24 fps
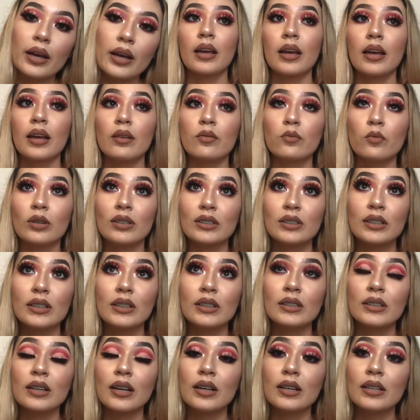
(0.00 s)
And once
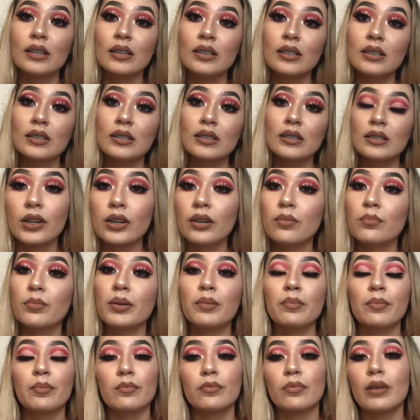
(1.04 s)
it does, you're gonna be
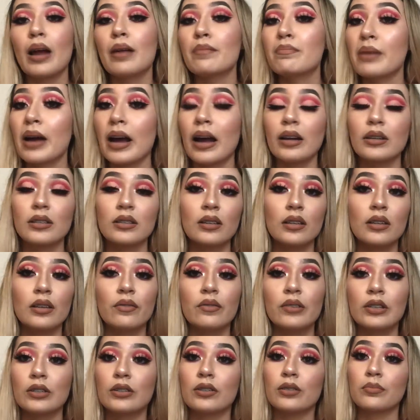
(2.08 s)
right back to
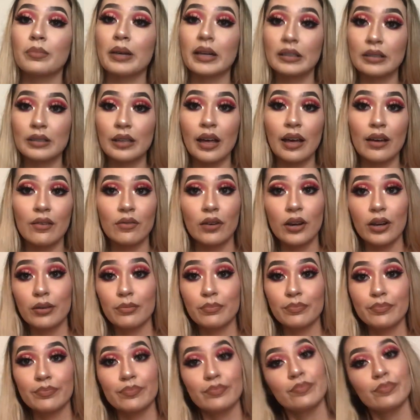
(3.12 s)
living your best life, hun.